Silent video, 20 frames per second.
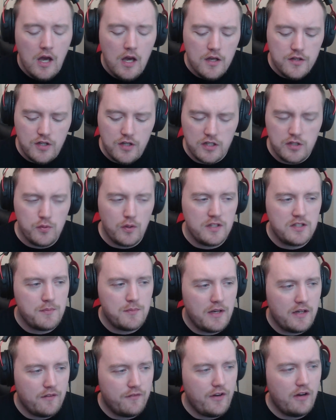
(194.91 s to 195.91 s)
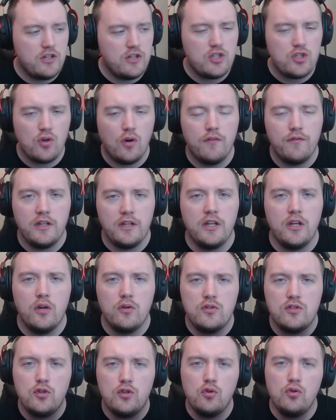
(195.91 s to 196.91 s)
So I just wanted to make a very short video
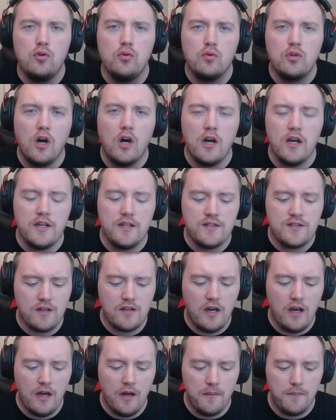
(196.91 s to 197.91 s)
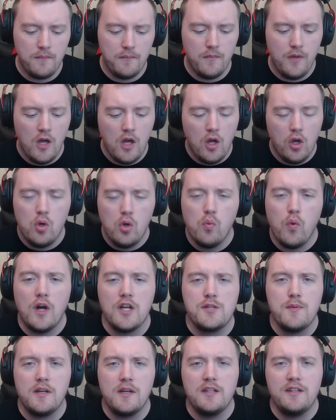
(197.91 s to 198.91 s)
to you guys who
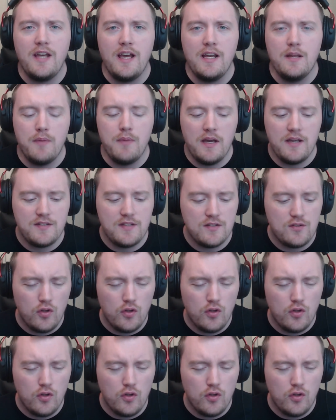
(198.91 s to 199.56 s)
watch me on a daily basis.